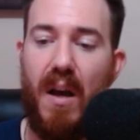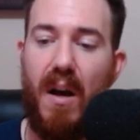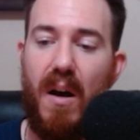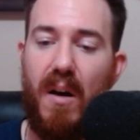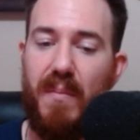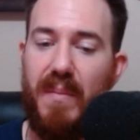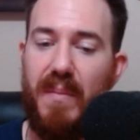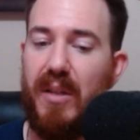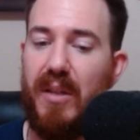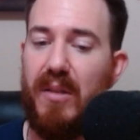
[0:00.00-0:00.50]

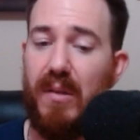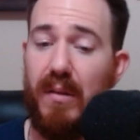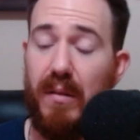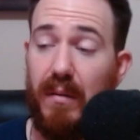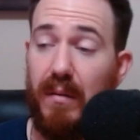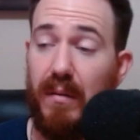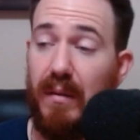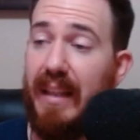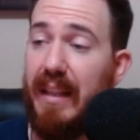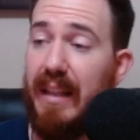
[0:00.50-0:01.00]
I'll make sure to
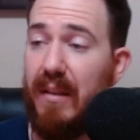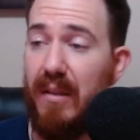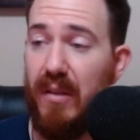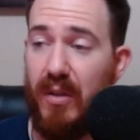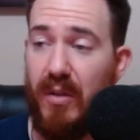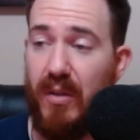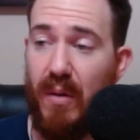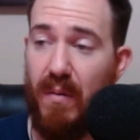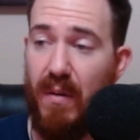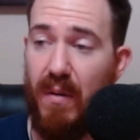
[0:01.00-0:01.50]
link it in the
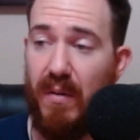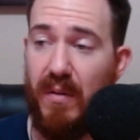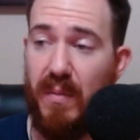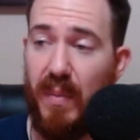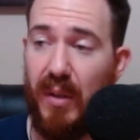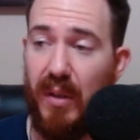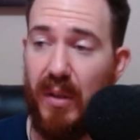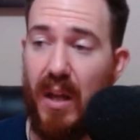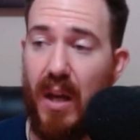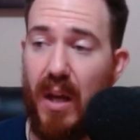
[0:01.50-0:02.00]
show notes
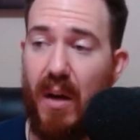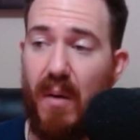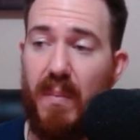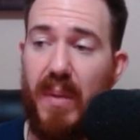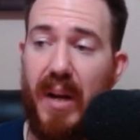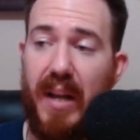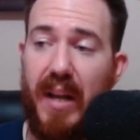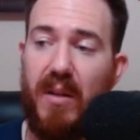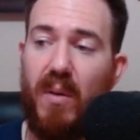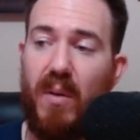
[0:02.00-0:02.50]
below,
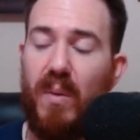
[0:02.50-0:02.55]
but I don't